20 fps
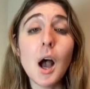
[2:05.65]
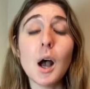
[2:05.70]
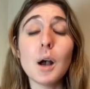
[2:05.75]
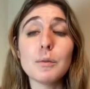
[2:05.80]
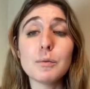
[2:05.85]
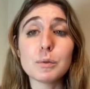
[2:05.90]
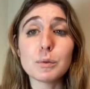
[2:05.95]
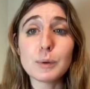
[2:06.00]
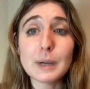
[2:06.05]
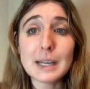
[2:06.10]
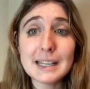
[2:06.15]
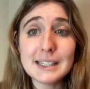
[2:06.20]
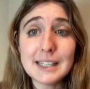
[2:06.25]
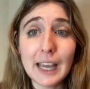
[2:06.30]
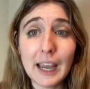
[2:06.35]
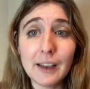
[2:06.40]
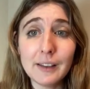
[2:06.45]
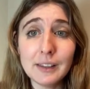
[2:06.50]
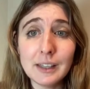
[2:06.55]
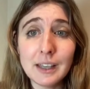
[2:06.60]
of
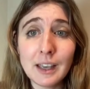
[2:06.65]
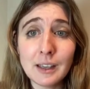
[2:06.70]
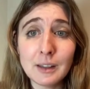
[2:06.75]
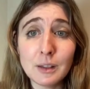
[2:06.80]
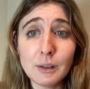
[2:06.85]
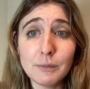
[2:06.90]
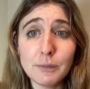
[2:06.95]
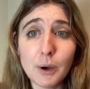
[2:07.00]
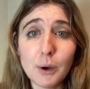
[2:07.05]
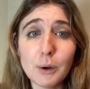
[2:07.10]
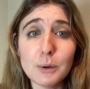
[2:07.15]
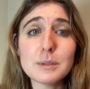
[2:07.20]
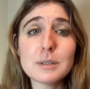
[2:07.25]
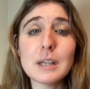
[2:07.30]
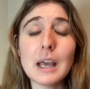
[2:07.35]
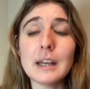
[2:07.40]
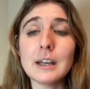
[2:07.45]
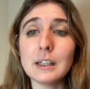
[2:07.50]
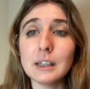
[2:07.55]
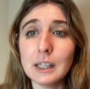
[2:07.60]
retallying the
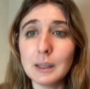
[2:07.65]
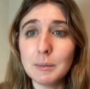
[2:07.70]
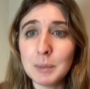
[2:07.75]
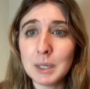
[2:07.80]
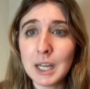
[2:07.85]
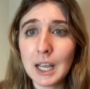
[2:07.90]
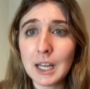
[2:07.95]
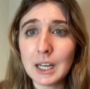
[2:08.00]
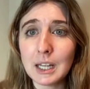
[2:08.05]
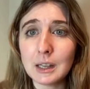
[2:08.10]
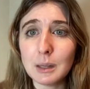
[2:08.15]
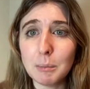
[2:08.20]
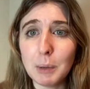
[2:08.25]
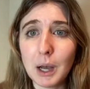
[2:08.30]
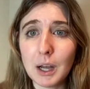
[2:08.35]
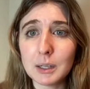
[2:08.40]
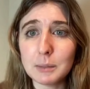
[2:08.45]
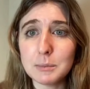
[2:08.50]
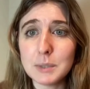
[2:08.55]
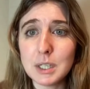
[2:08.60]
votes and eliminating the
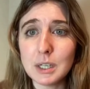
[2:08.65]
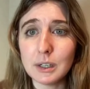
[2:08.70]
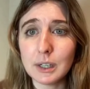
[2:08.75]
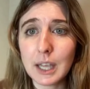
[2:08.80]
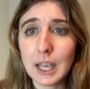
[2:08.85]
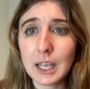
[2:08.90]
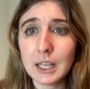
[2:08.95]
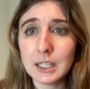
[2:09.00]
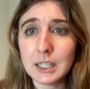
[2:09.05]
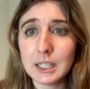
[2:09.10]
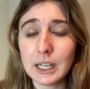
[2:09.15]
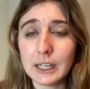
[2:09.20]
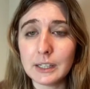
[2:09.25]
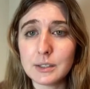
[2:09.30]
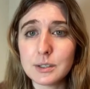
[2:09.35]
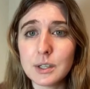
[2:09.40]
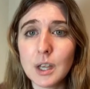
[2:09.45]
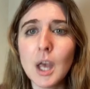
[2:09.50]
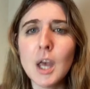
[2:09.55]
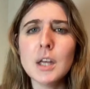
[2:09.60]
bottom tier
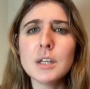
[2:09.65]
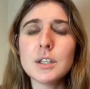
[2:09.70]
candidates